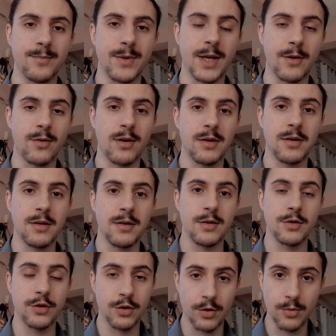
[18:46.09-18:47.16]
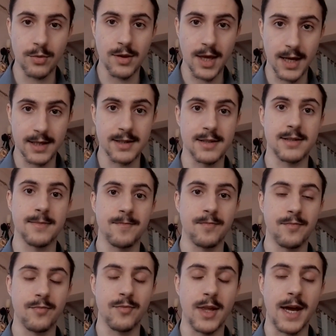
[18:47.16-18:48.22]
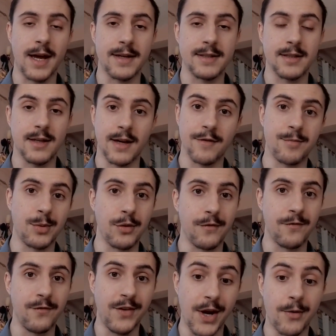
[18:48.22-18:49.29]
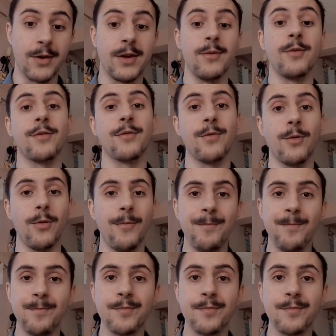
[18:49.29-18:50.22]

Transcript: there are two things that have proven very useful.